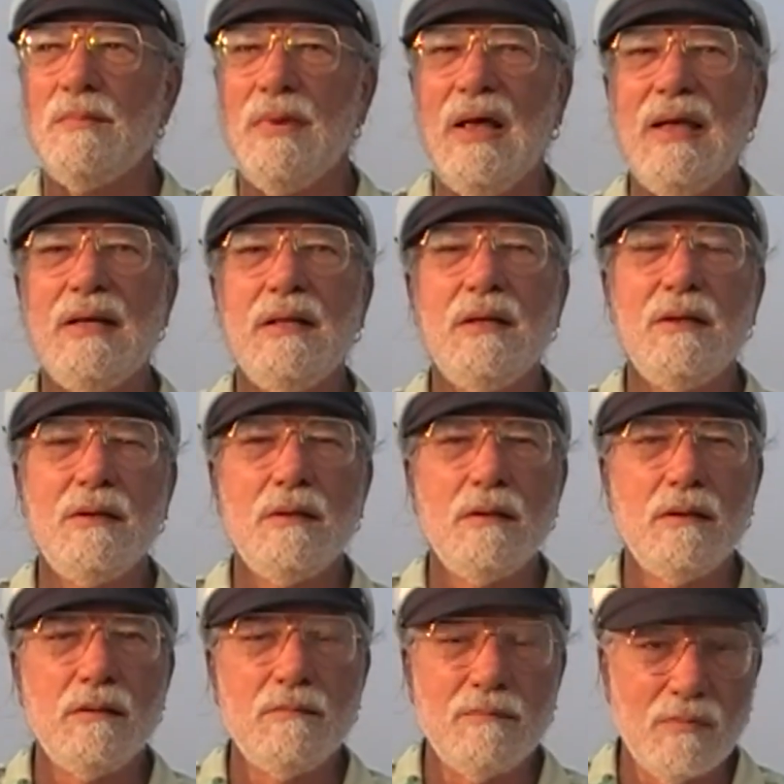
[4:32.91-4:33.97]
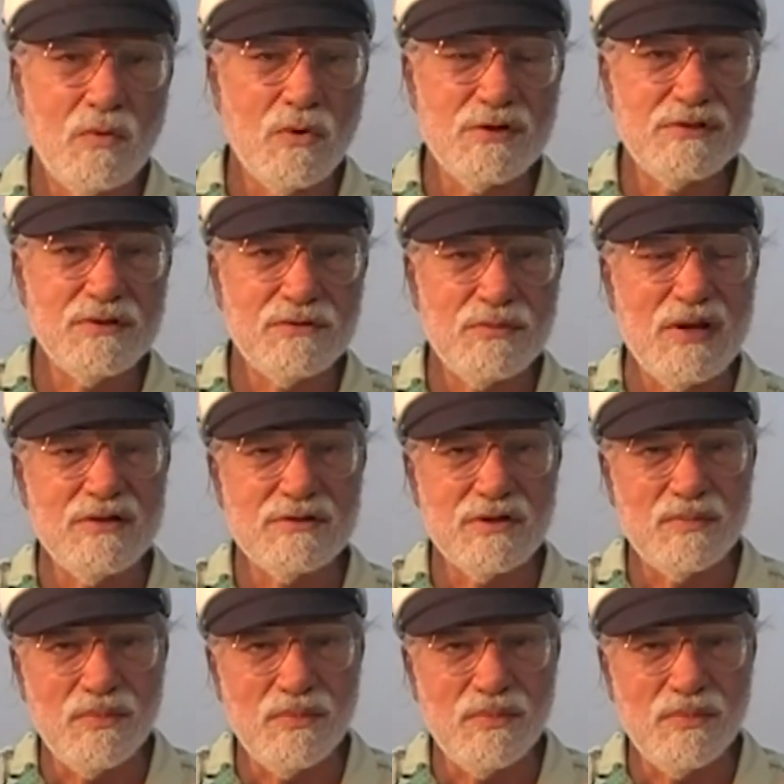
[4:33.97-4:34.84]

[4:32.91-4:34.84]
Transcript: But, of course, it threatens